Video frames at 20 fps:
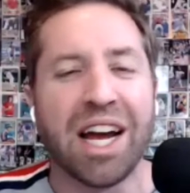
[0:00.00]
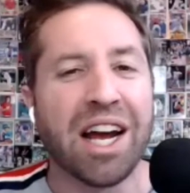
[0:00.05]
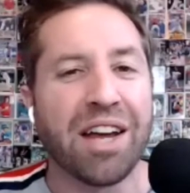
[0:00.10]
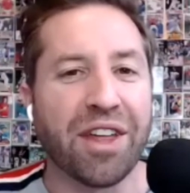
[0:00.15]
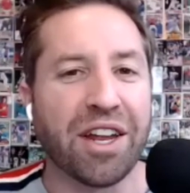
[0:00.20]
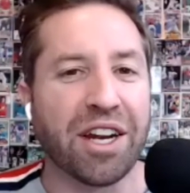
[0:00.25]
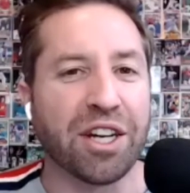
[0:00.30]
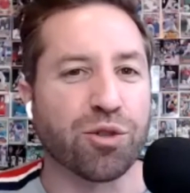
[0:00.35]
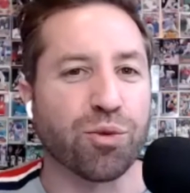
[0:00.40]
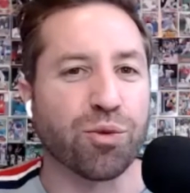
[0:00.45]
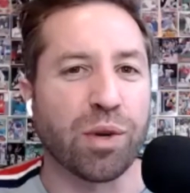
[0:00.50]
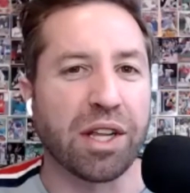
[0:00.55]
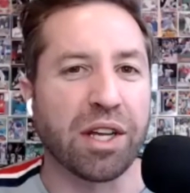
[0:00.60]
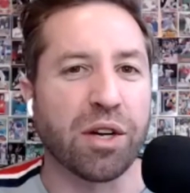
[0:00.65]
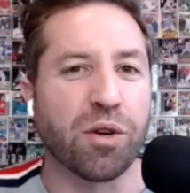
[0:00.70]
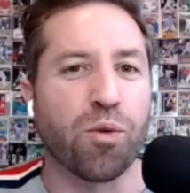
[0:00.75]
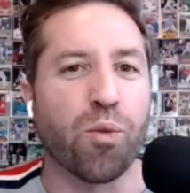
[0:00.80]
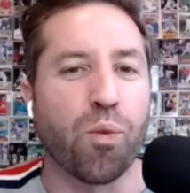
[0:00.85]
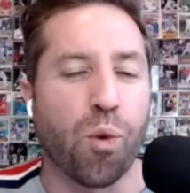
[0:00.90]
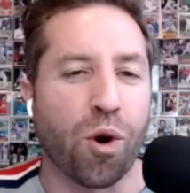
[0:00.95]
that it's really
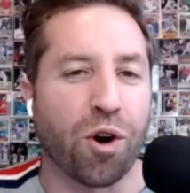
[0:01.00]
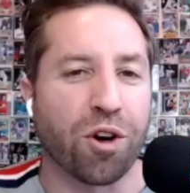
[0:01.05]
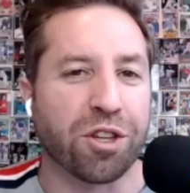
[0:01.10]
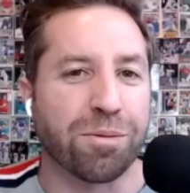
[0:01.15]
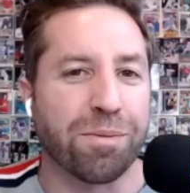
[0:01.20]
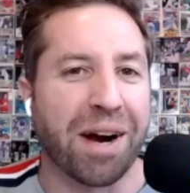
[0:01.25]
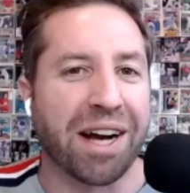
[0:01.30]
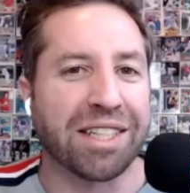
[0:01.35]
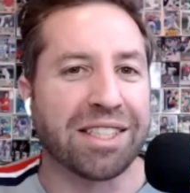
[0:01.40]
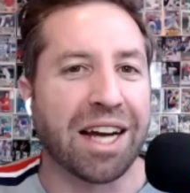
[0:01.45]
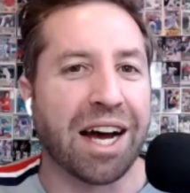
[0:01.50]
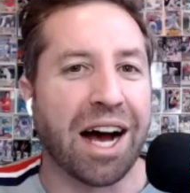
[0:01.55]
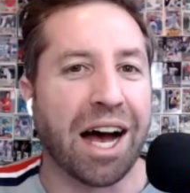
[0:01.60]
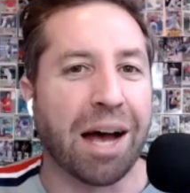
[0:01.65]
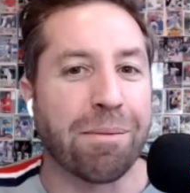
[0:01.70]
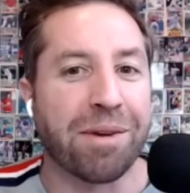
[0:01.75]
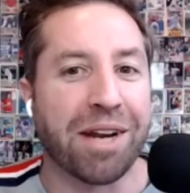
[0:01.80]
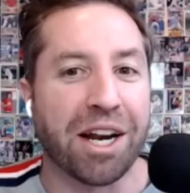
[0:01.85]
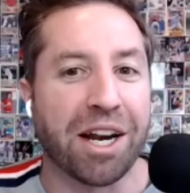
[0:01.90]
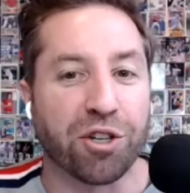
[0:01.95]
worth my time
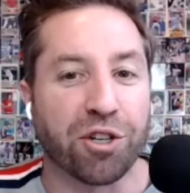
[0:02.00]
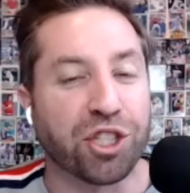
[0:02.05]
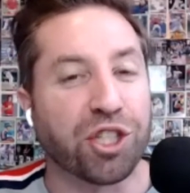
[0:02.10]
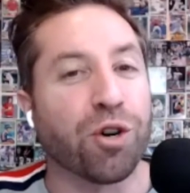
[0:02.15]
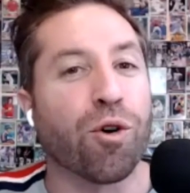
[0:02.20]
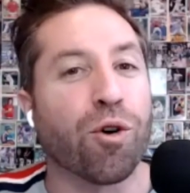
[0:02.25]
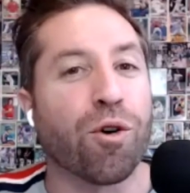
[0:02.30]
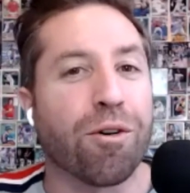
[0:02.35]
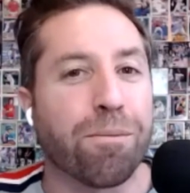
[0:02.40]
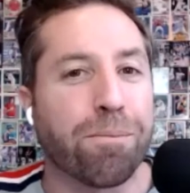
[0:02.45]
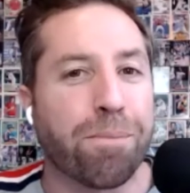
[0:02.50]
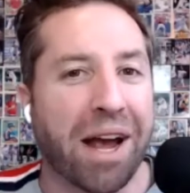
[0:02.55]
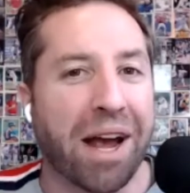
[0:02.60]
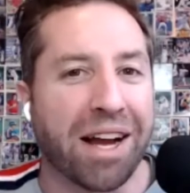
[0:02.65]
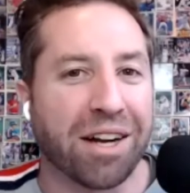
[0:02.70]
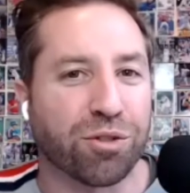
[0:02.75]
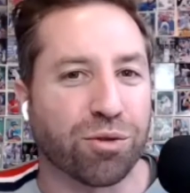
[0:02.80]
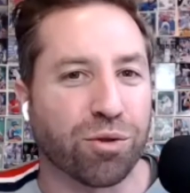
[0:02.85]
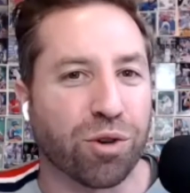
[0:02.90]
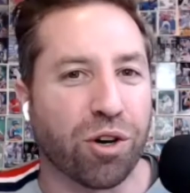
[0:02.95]
and energy or
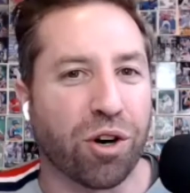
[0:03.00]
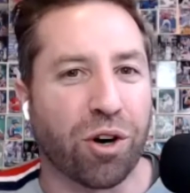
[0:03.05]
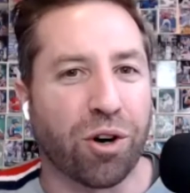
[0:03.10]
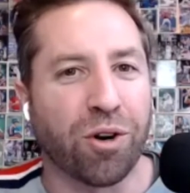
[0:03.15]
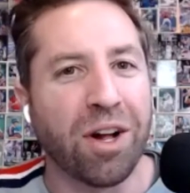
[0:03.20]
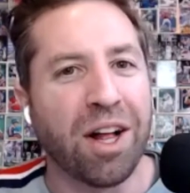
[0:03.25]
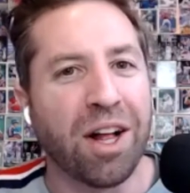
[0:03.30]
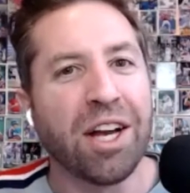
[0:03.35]
bankroll